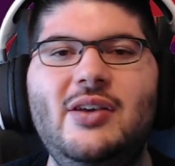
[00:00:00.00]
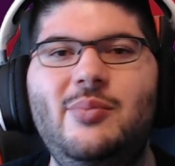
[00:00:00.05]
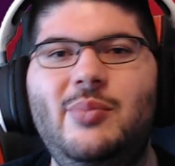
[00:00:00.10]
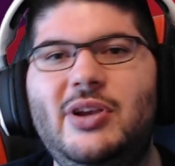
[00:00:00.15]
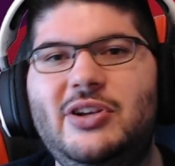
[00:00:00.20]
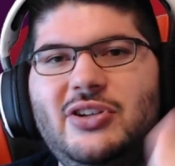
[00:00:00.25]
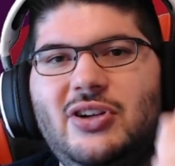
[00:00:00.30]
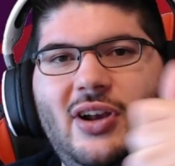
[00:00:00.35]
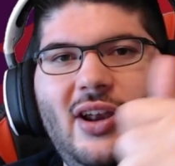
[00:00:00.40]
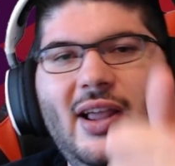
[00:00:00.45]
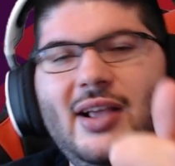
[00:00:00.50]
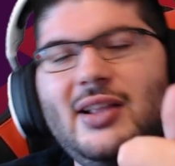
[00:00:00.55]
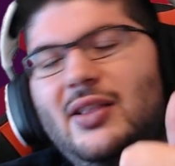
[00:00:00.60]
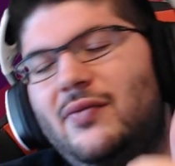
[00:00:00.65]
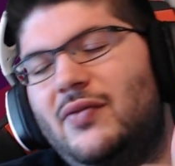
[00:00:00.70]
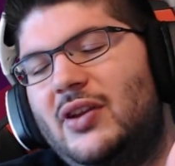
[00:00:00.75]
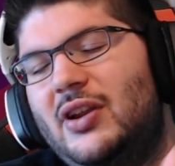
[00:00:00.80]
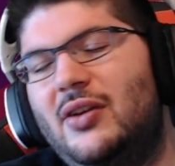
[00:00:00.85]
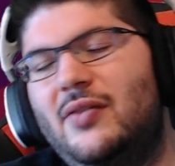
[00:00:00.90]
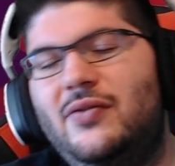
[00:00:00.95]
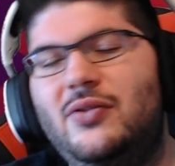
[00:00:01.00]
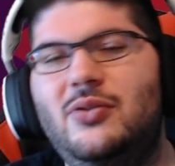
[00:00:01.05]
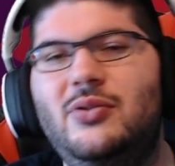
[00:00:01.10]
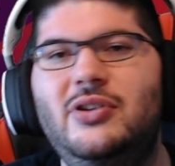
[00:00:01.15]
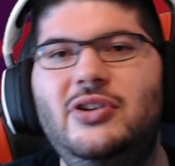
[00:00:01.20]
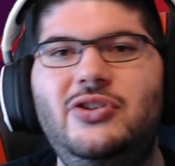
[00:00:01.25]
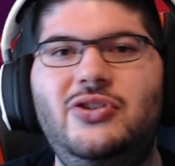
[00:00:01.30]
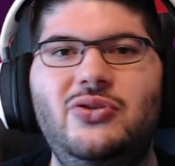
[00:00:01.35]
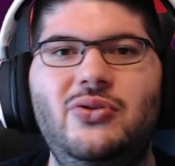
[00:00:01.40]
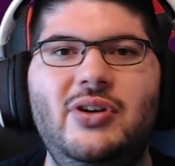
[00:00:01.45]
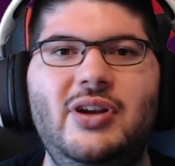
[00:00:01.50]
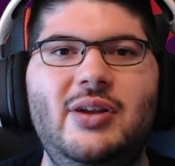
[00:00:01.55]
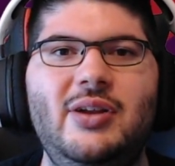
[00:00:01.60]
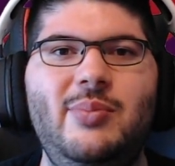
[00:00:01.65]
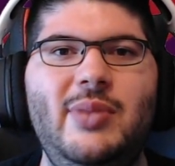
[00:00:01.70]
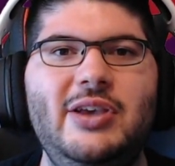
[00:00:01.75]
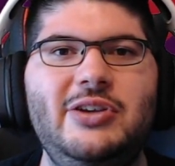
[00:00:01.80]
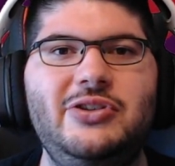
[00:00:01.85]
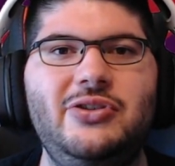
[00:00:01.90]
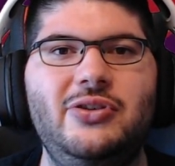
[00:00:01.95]
Make sure to like the video if you enjoyed it,
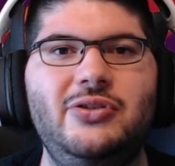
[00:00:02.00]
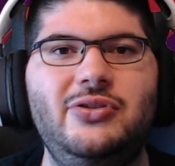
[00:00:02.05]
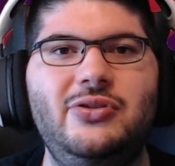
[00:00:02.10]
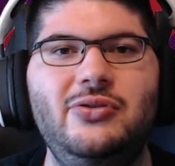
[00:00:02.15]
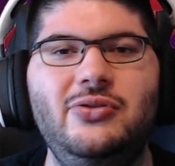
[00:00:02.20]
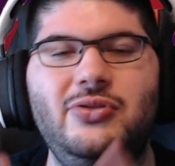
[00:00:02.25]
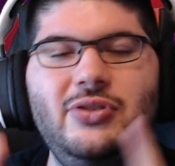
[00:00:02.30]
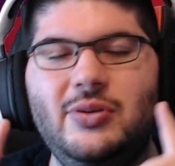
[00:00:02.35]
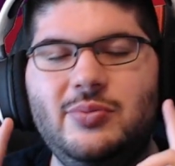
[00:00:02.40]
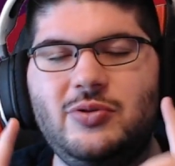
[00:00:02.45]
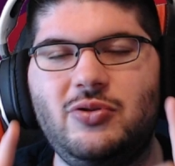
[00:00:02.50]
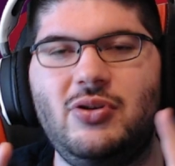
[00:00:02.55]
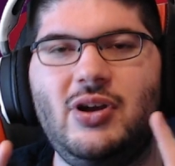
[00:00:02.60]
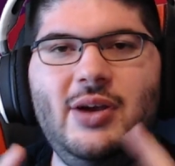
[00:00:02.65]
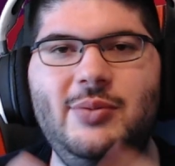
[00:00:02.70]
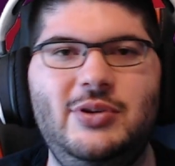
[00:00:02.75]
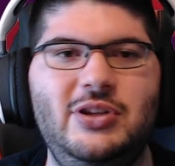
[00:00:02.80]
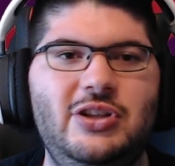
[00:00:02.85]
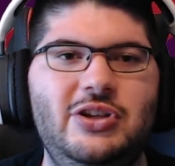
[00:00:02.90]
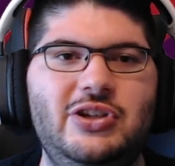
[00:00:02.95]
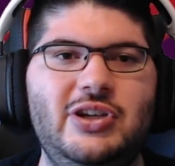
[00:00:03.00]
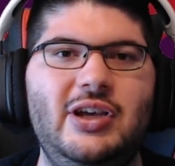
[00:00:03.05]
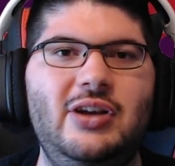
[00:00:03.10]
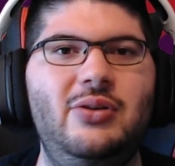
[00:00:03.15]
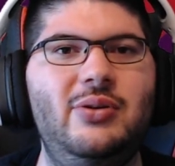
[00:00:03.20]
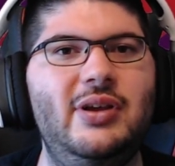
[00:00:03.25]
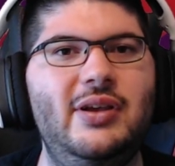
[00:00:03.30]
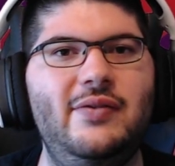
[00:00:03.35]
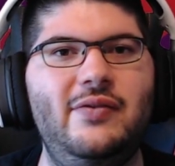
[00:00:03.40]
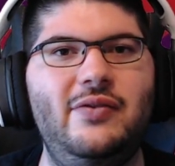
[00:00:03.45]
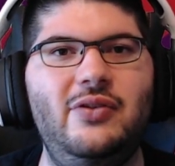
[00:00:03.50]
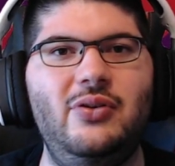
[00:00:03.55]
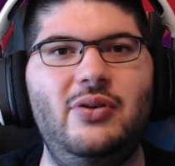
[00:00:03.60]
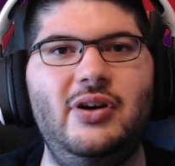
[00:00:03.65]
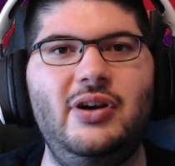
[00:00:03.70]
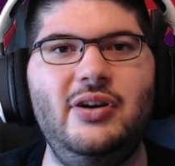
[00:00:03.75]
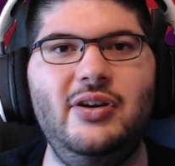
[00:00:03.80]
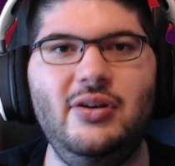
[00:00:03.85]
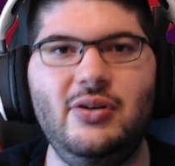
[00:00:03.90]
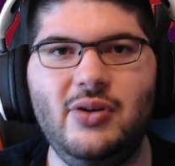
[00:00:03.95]
make sure to subscribe to the channel if you
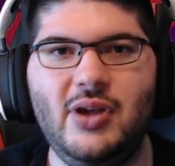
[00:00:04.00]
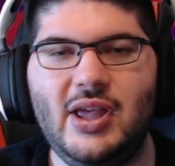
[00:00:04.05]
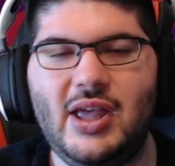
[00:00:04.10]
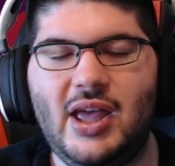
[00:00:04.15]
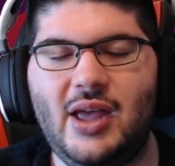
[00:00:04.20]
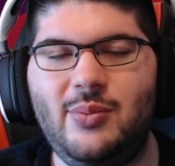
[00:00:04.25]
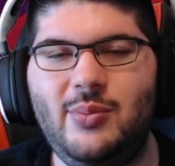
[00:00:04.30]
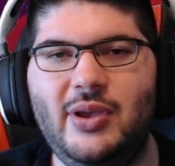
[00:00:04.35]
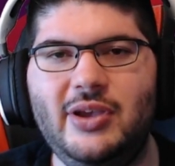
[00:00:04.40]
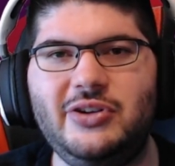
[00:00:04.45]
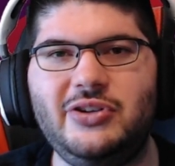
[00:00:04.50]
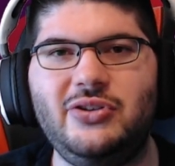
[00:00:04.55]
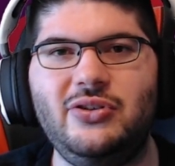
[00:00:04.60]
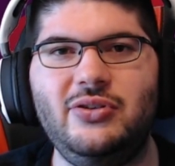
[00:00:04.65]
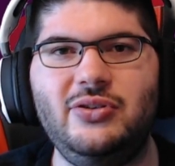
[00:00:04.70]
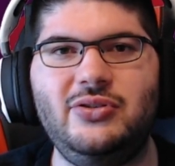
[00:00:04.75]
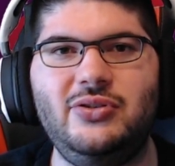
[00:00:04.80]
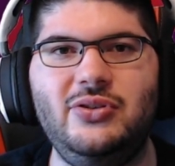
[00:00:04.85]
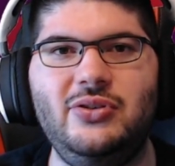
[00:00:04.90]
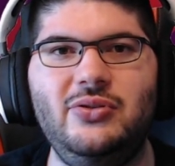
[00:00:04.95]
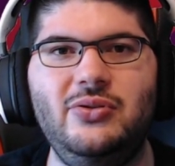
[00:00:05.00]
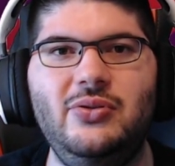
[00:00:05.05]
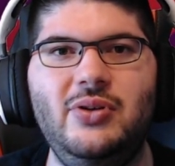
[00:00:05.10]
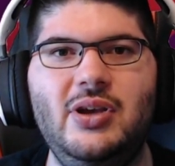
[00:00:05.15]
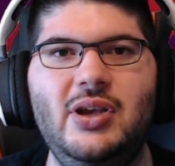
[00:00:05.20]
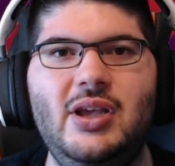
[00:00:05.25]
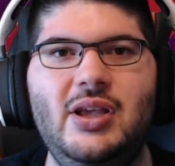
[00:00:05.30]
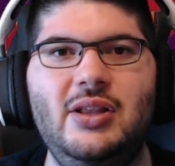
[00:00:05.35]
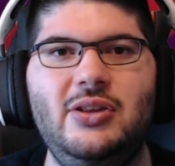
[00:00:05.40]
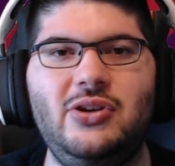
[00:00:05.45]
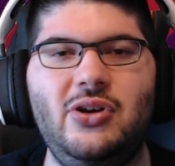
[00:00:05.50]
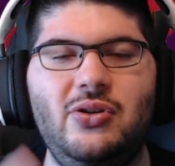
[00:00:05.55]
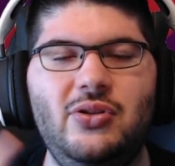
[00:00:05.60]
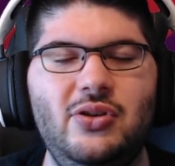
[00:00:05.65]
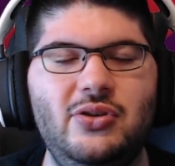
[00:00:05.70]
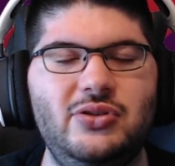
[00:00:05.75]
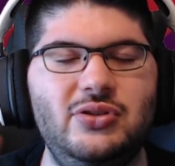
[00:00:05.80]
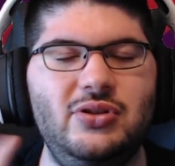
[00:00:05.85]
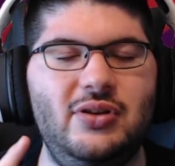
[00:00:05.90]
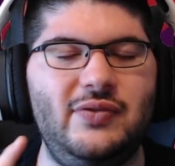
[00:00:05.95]
are new, and make sure to turn
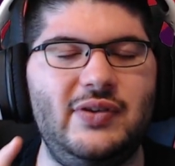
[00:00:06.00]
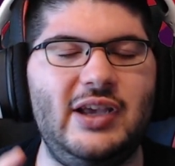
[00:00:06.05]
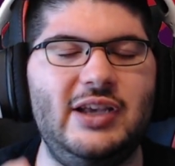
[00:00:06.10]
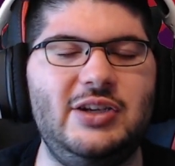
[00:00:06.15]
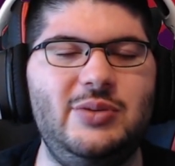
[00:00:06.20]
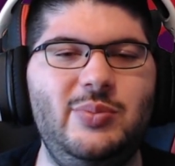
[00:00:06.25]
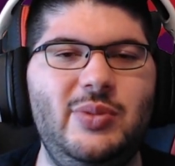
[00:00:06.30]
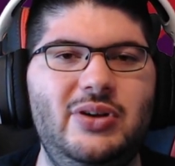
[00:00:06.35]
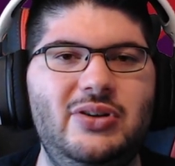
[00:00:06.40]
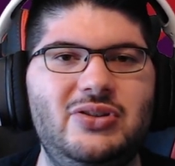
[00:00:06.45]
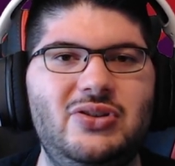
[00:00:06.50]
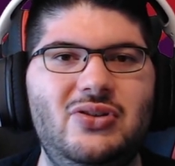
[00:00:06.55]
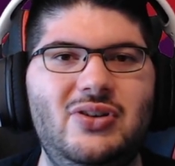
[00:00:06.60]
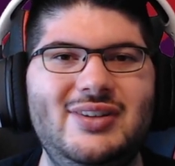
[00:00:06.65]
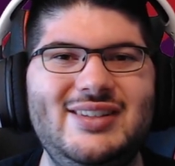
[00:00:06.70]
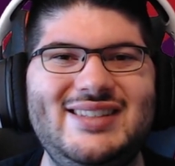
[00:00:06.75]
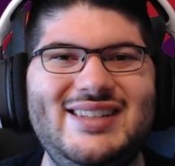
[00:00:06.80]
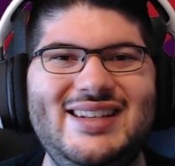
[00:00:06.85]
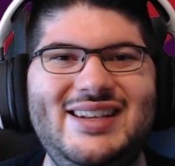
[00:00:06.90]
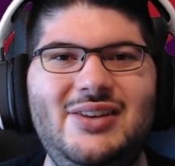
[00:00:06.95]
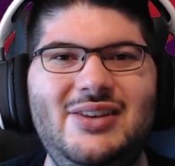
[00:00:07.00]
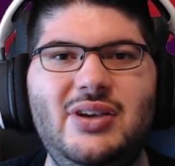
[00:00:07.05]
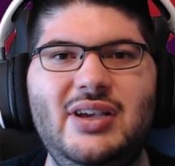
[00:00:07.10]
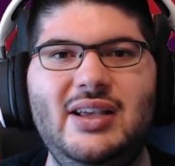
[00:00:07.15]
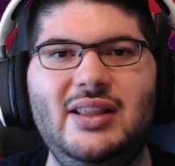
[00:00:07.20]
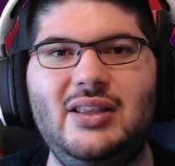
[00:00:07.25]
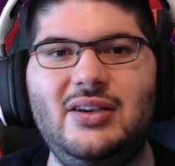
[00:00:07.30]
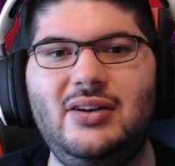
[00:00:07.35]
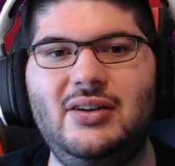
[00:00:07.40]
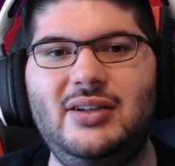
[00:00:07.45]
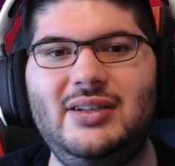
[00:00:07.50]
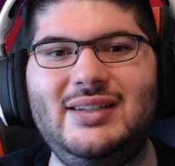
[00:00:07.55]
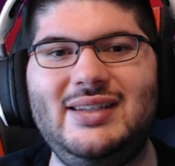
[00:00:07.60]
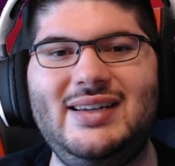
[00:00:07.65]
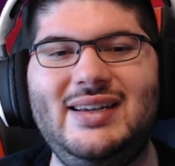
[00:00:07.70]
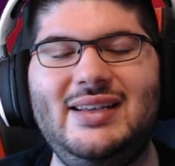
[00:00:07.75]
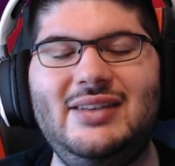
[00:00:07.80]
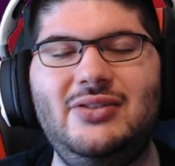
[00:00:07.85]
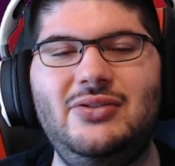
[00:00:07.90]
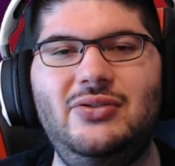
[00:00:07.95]
those notification bells on so that you can get the
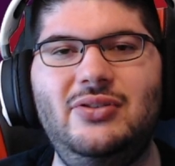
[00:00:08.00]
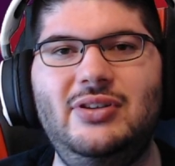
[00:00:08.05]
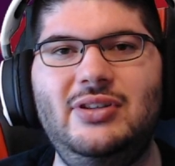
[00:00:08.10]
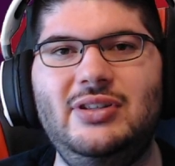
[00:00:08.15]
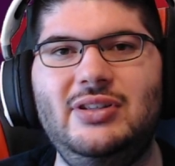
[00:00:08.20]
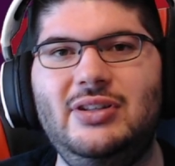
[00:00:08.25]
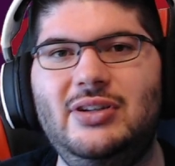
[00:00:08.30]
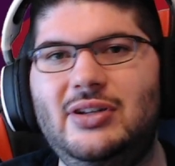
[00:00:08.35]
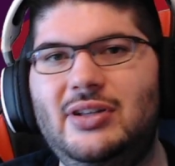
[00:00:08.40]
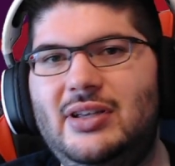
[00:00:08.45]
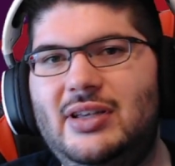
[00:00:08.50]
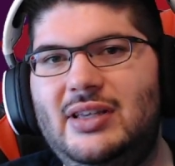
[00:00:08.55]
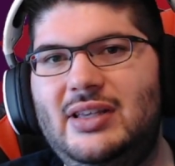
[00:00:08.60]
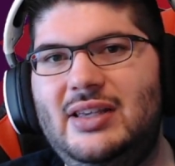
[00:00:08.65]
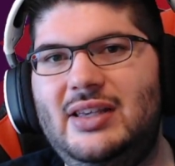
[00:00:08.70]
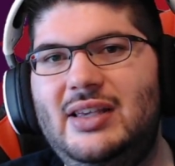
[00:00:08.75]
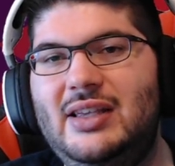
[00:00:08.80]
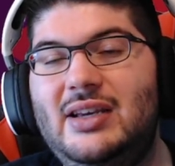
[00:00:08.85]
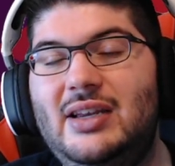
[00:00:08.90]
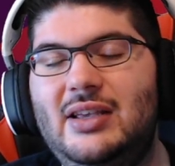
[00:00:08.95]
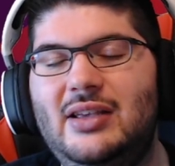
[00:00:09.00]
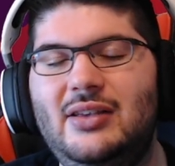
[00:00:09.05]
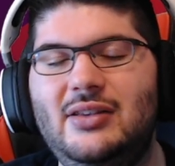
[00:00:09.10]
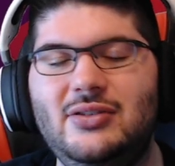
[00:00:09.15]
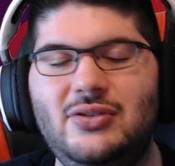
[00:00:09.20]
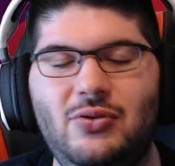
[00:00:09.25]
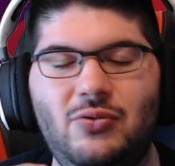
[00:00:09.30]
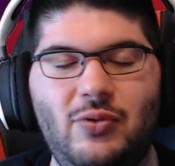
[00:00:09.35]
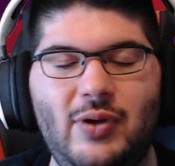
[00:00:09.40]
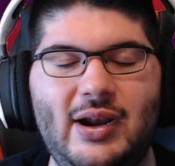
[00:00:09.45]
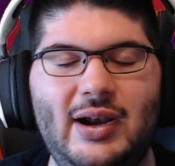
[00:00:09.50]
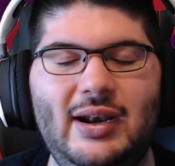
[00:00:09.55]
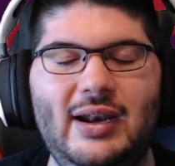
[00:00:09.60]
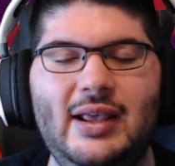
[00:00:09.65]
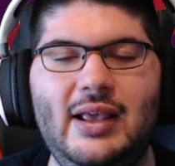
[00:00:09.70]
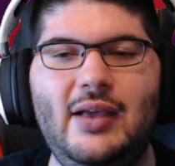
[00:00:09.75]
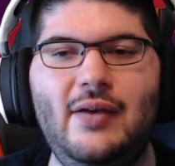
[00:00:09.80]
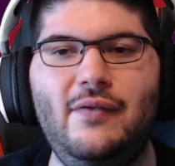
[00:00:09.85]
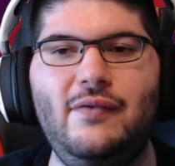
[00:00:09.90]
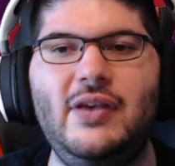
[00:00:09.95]
content as soon as it is
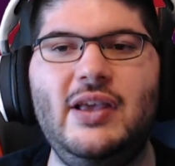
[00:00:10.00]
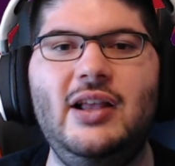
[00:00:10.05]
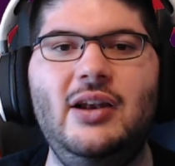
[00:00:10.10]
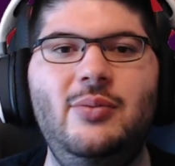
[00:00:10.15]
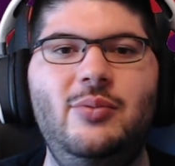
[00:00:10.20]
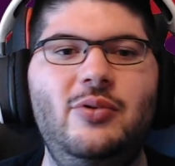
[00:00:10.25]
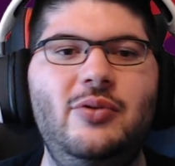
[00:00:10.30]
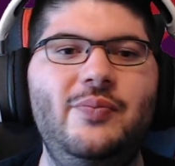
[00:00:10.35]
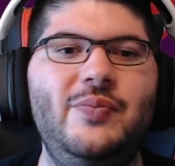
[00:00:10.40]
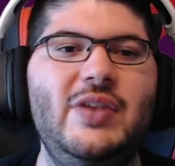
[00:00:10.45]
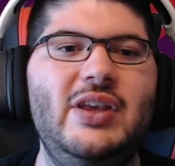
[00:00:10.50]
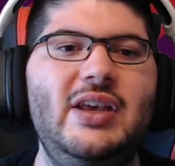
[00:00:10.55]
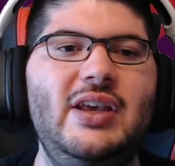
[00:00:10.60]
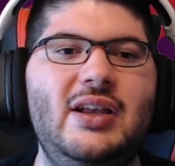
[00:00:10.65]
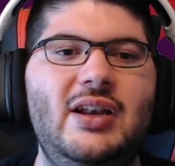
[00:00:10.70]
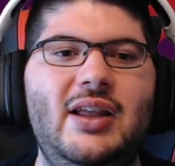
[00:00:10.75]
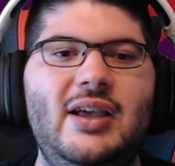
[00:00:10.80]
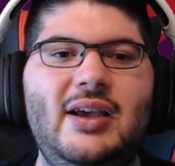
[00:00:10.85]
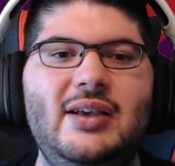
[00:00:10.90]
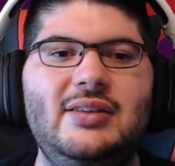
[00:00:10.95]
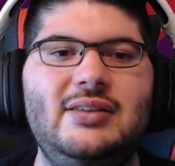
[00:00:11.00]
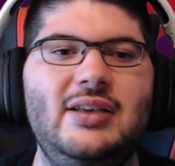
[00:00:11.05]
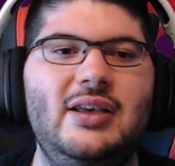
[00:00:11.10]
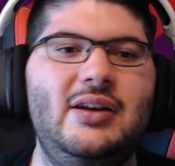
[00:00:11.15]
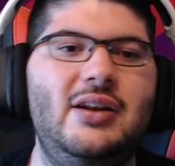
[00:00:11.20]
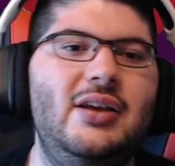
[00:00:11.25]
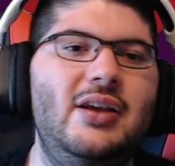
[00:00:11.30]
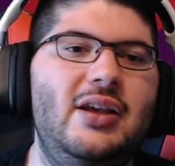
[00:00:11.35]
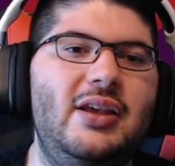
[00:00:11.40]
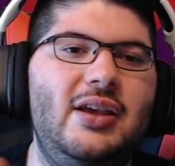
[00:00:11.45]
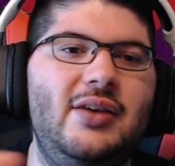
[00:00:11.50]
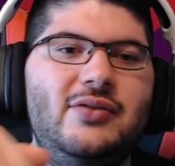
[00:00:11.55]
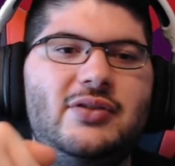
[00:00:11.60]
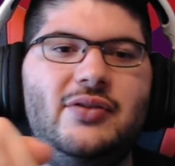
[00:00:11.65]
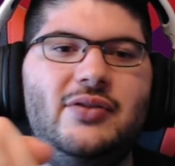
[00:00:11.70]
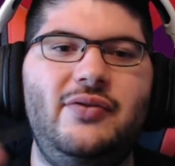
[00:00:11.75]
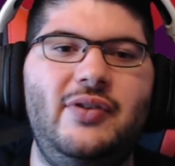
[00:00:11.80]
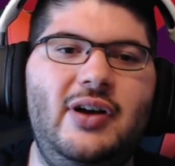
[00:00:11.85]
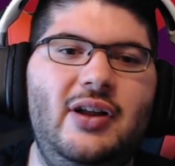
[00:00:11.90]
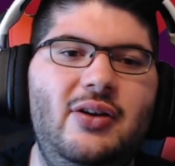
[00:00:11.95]
readily available. Like I said, give us
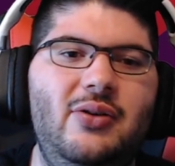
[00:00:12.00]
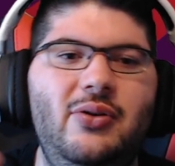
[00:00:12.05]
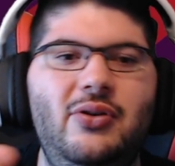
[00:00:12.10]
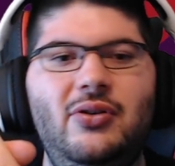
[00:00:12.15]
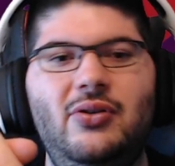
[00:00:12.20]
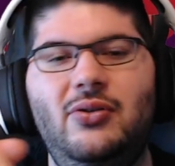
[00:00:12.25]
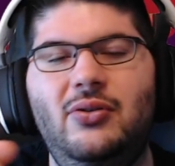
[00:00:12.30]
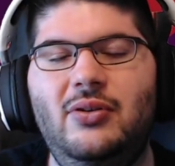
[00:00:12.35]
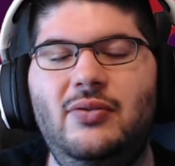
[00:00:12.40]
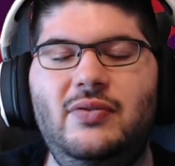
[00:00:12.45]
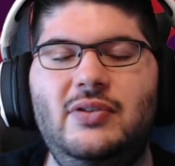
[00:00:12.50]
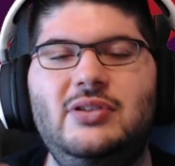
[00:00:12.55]
a follow on all of